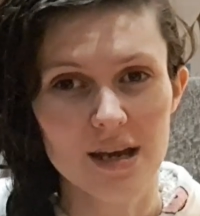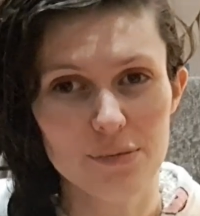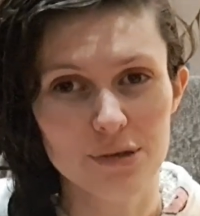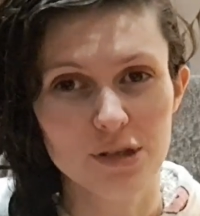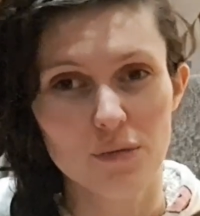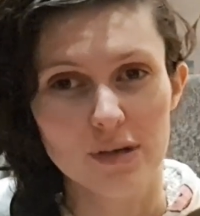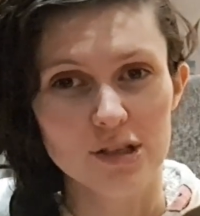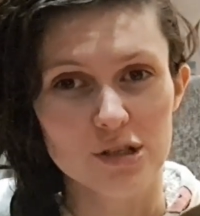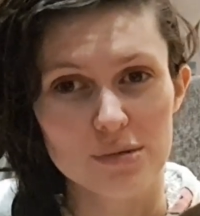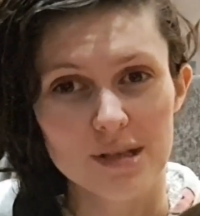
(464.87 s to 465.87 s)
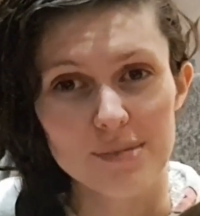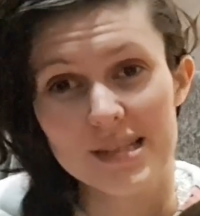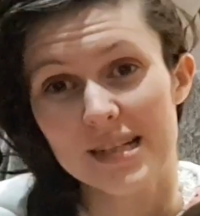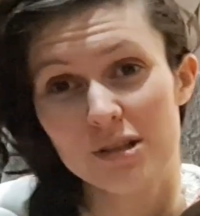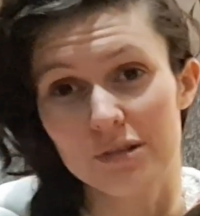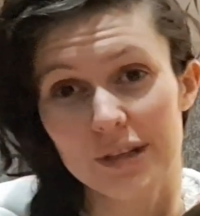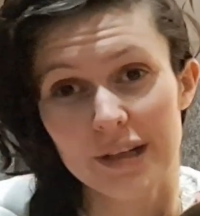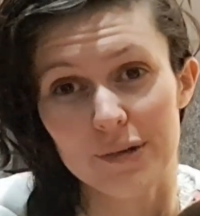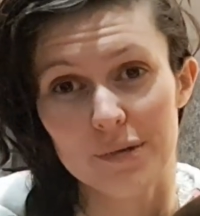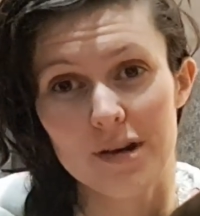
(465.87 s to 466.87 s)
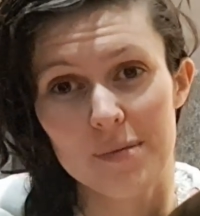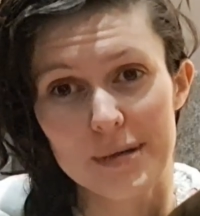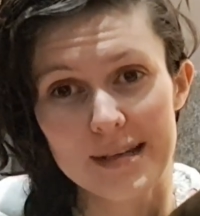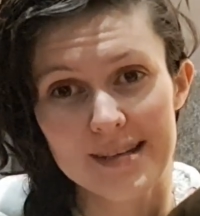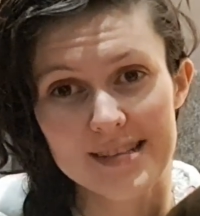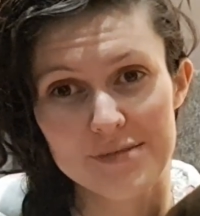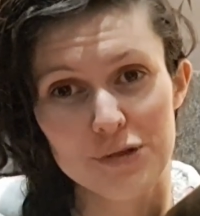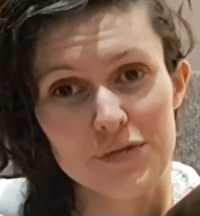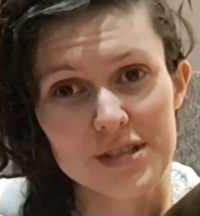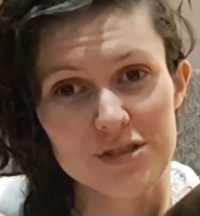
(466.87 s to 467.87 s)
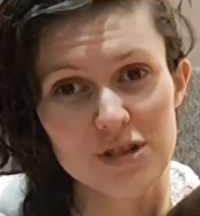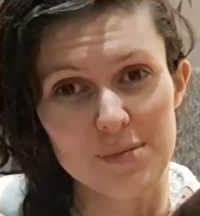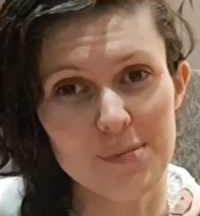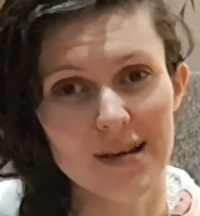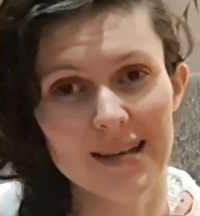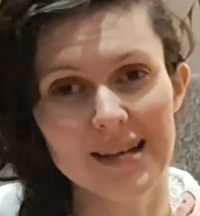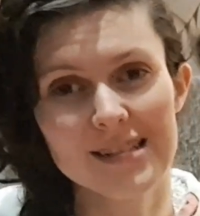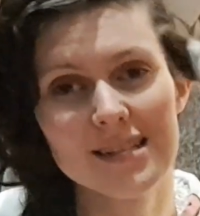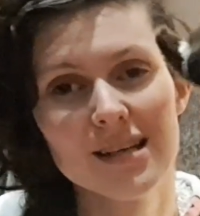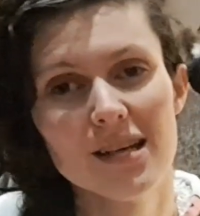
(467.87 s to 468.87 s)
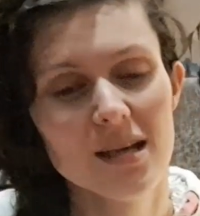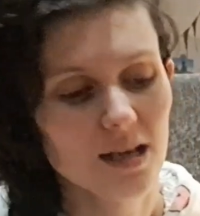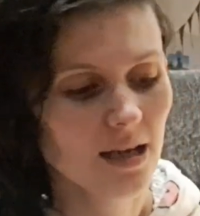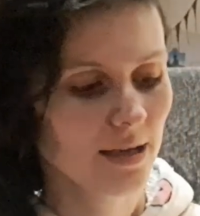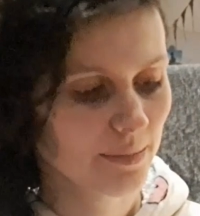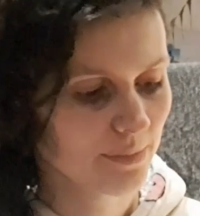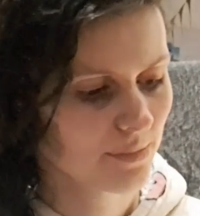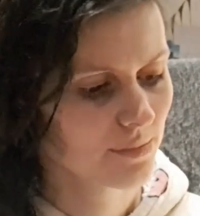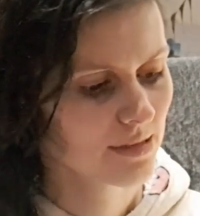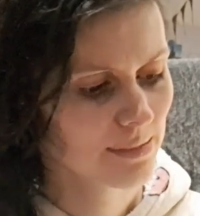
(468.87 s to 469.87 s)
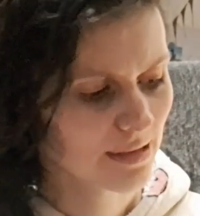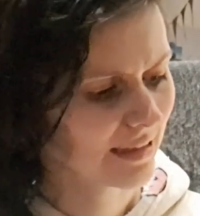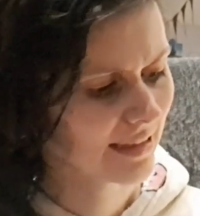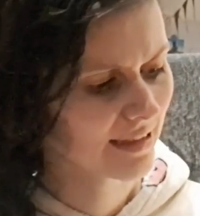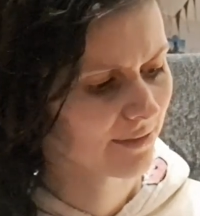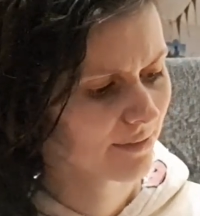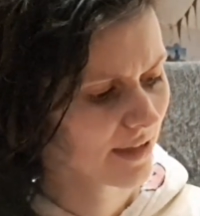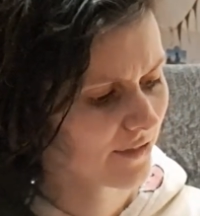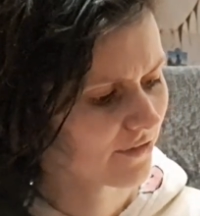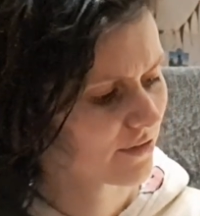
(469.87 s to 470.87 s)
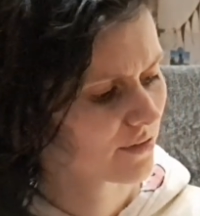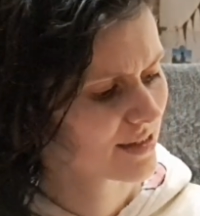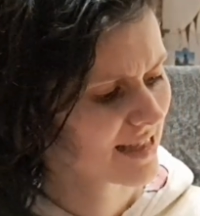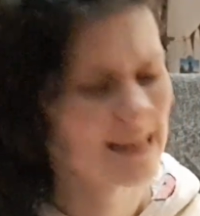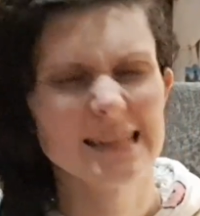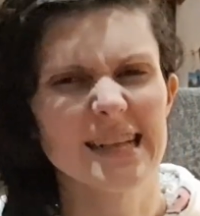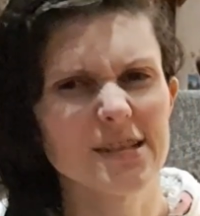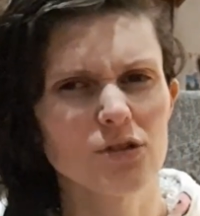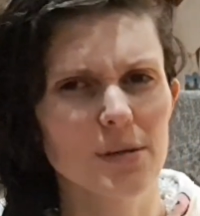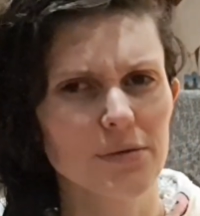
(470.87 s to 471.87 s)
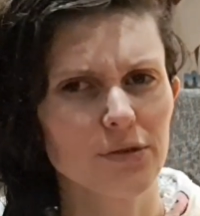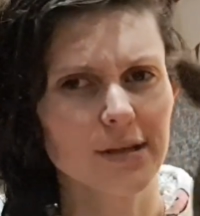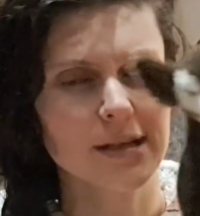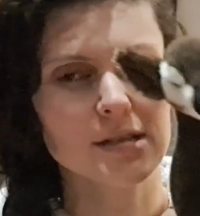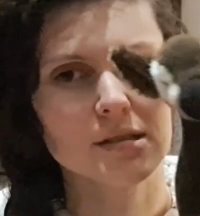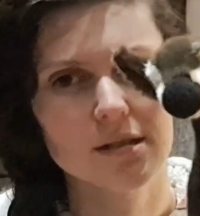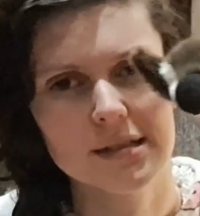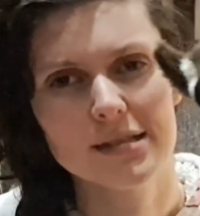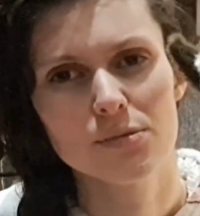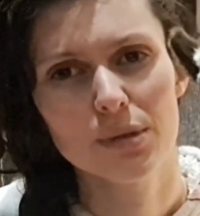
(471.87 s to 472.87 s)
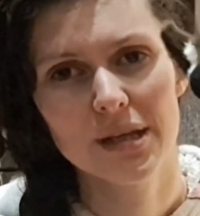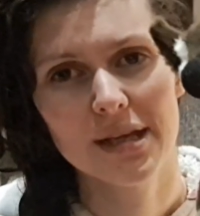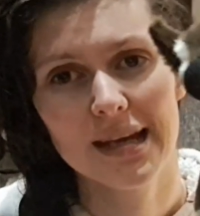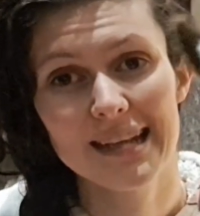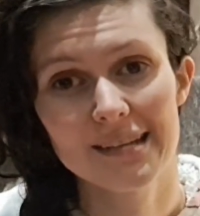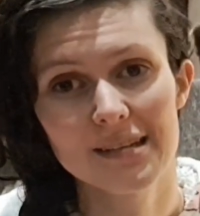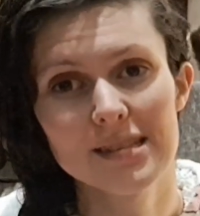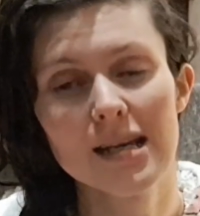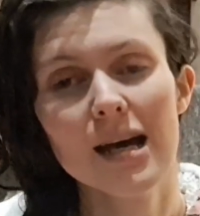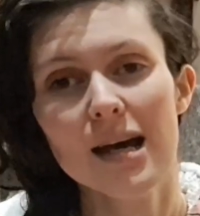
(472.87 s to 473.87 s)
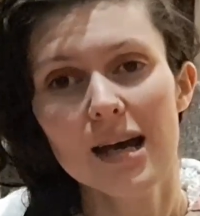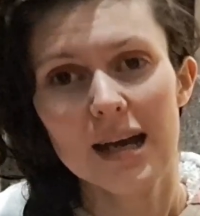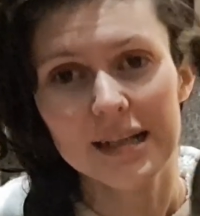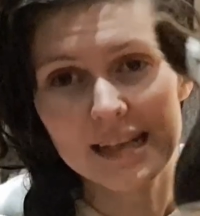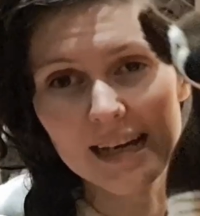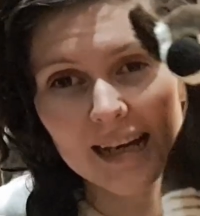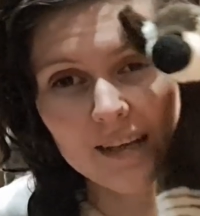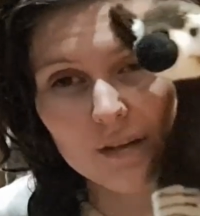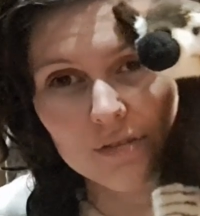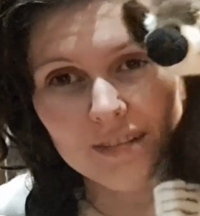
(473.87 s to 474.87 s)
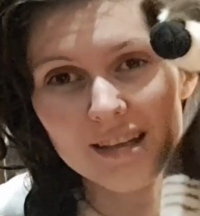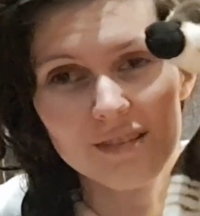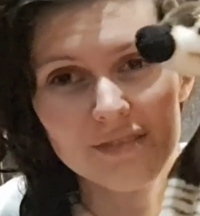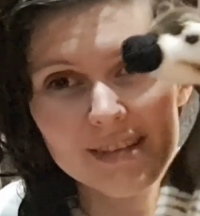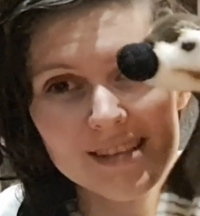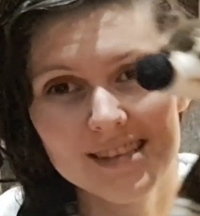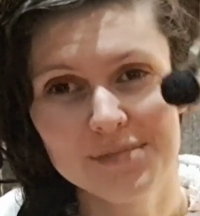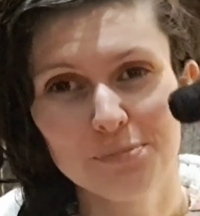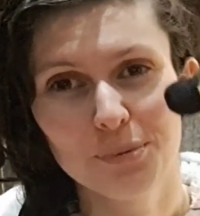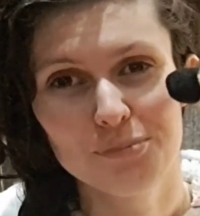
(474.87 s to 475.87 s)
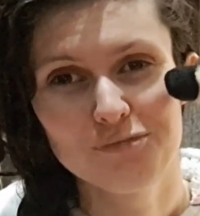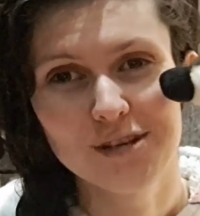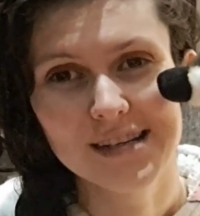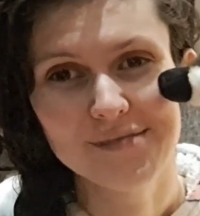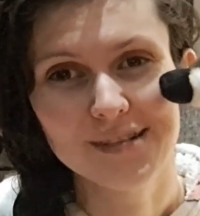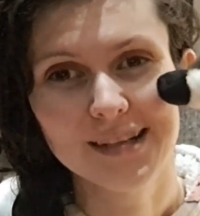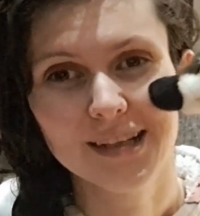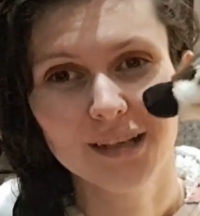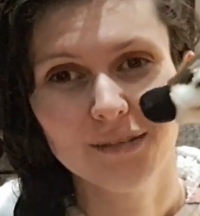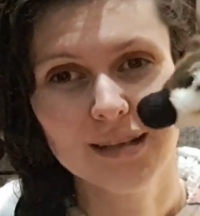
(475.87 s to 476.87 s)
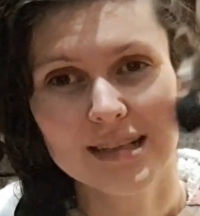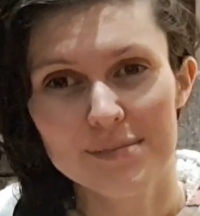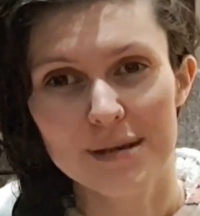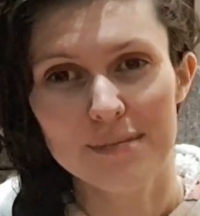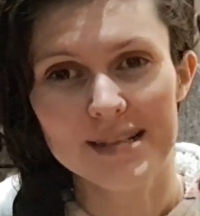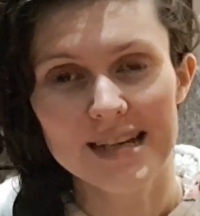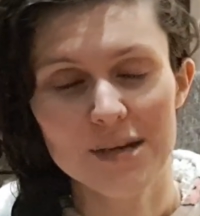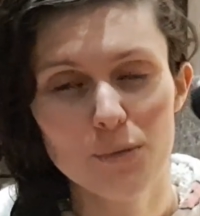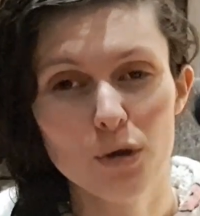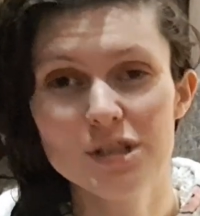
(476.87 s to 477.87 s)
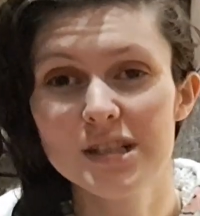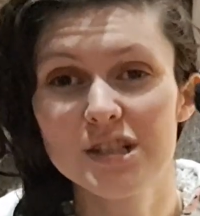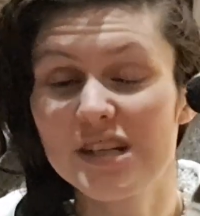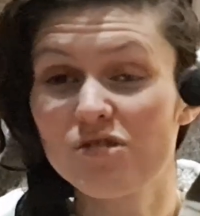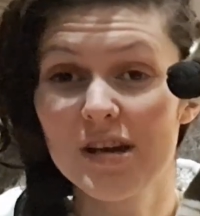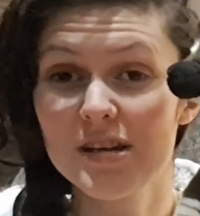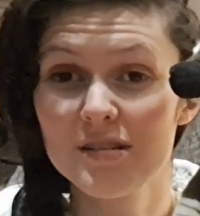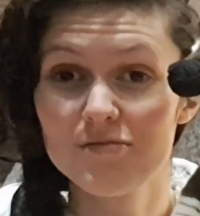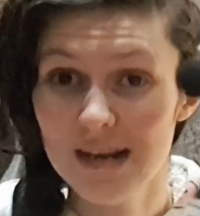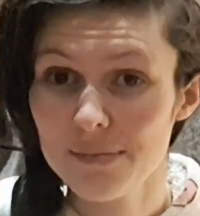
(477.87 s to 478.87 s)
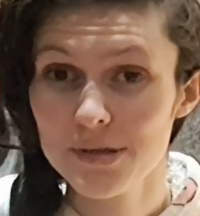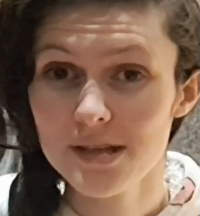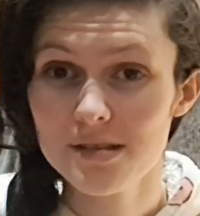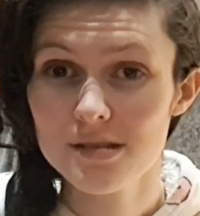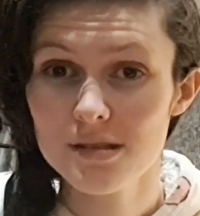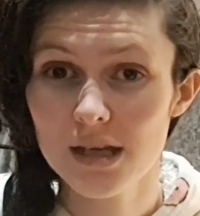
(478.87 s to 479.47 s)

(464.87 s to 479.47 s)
with the running joke that means I could look like an okapi because they've got the stripy back legs. Typically they have slightly less stripy front legs, at least when they're adults. And yeah, I love this. It's really, really cute, and it did make my day watching Jake try and wrap this.